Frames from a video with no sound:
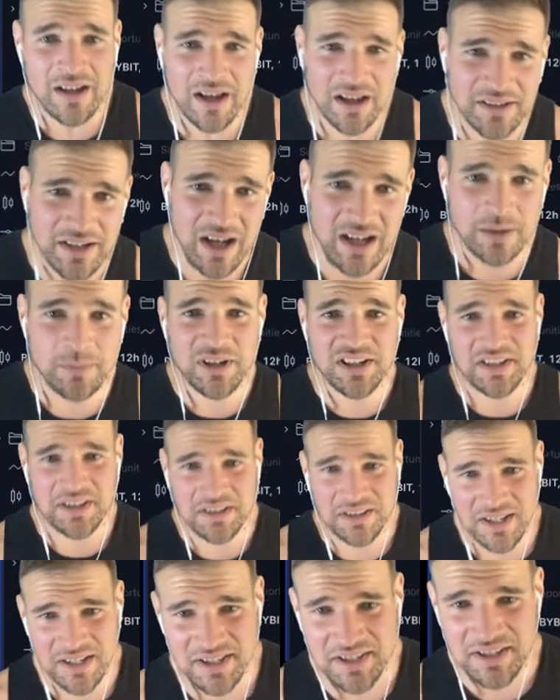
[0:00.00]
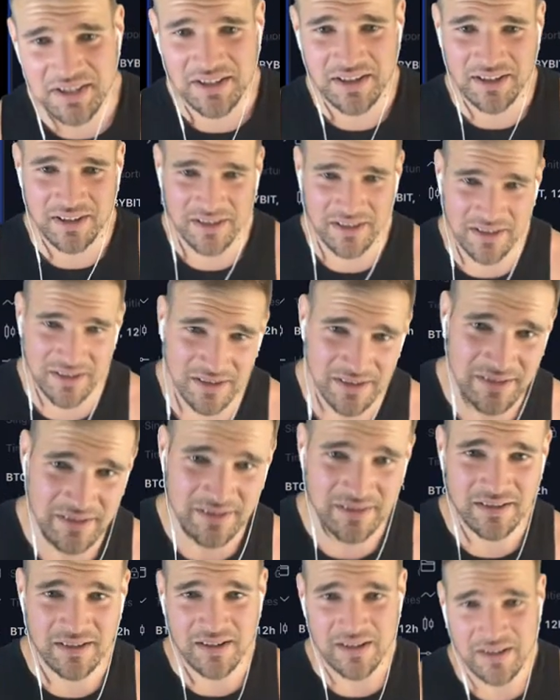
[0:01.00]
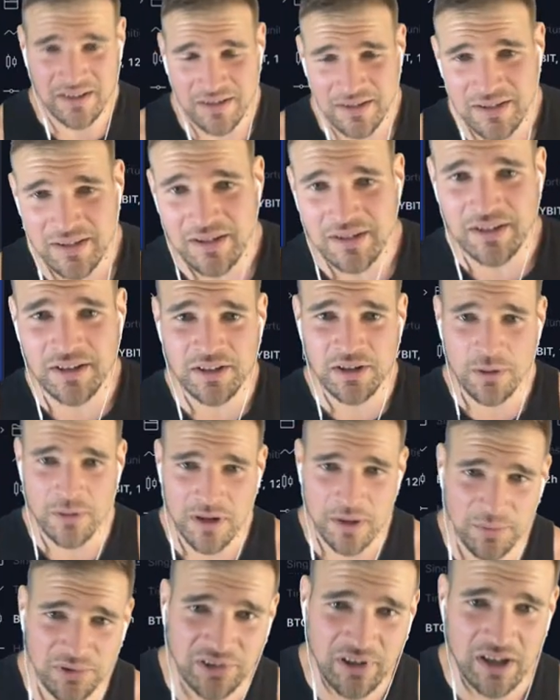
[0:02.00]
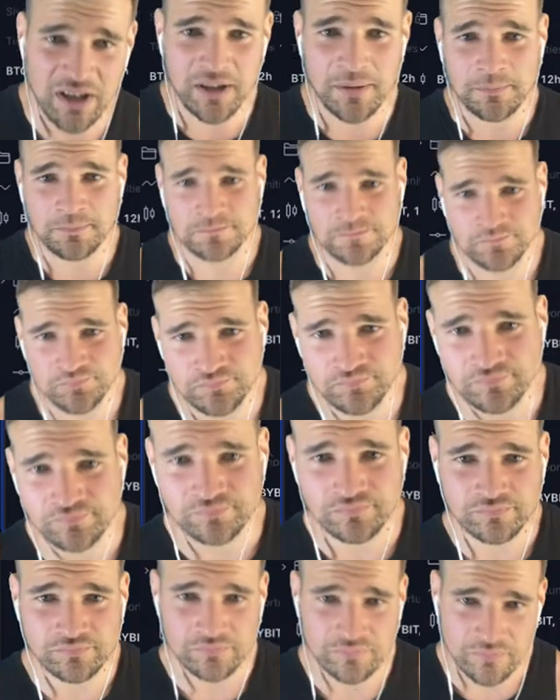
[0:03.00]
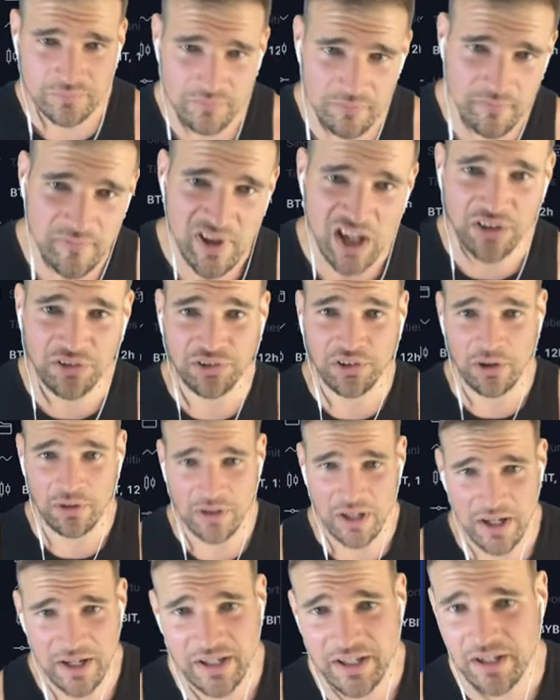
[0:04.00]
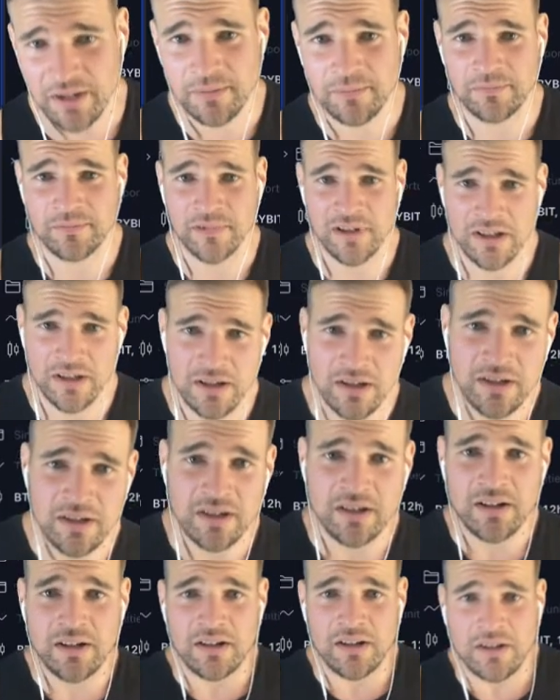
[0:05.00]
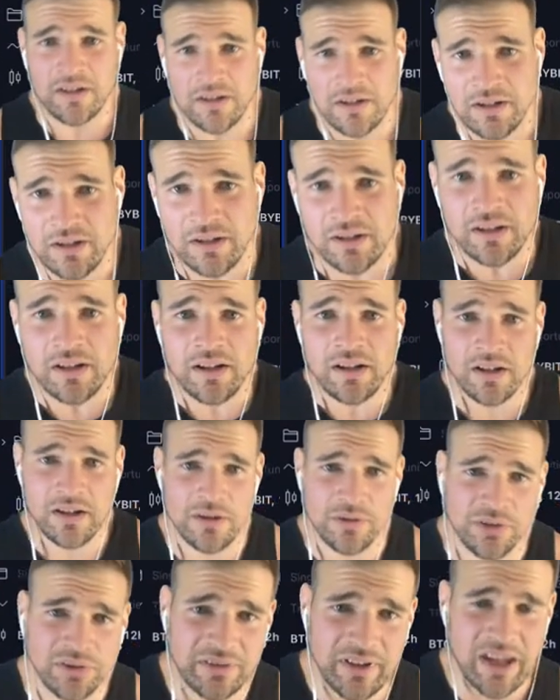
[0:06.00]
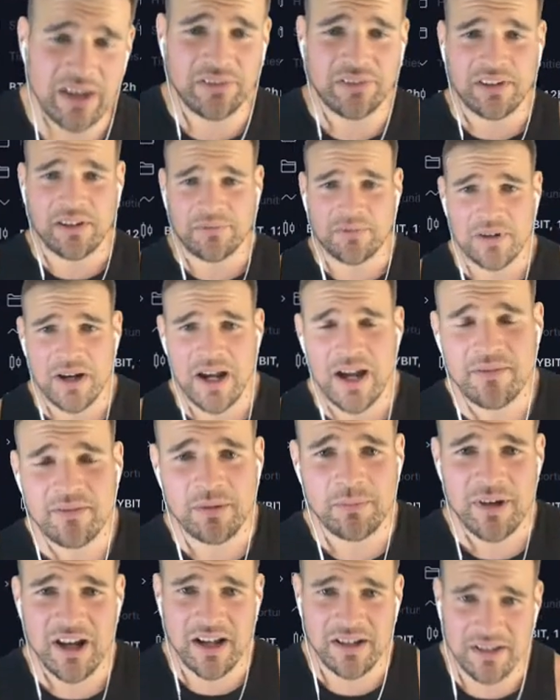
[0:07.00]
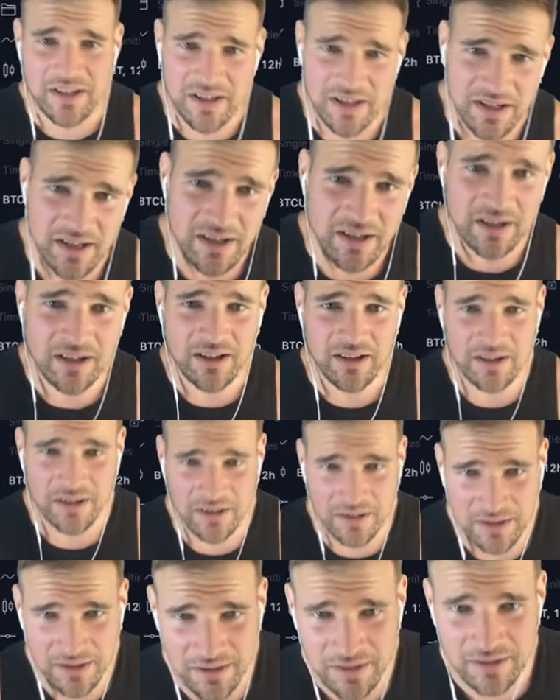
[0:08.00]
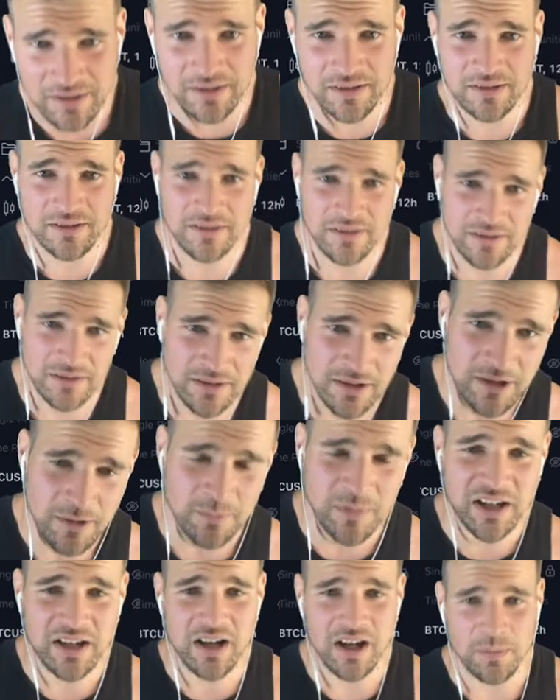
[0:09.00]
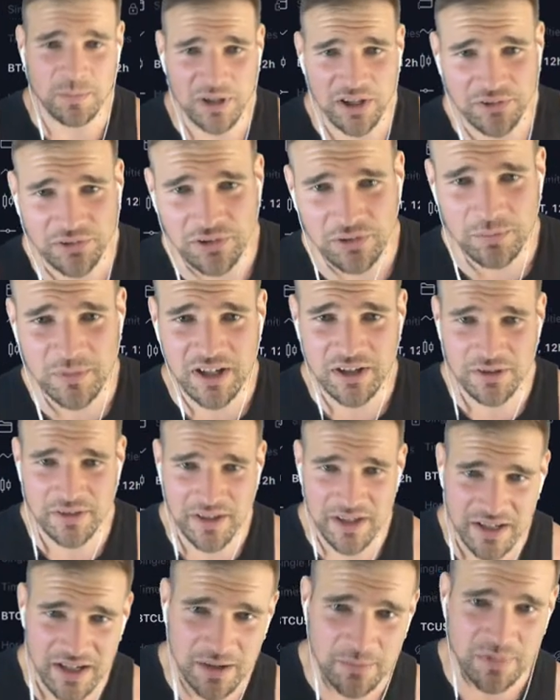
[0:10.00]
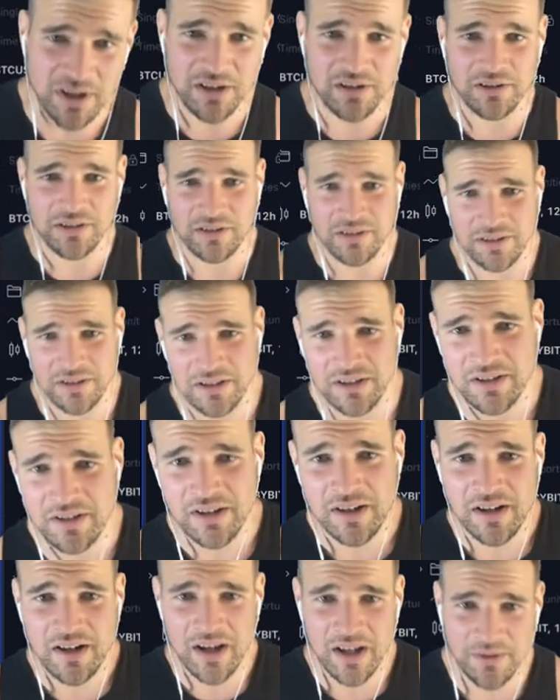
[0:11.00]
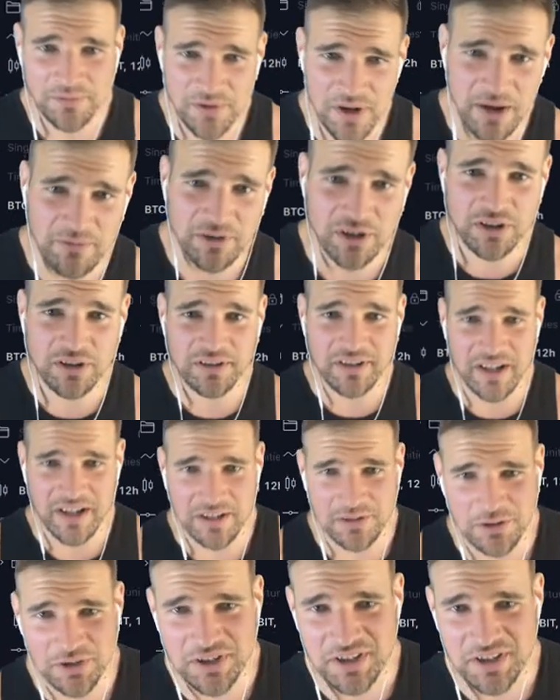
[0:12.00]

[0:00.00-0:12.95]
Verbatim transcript: anonymousness. You know what I'm saying? So, like, you know, Stacy, if you're having a bad day, may God bless you. May your day get better. And if you're having a good day and you're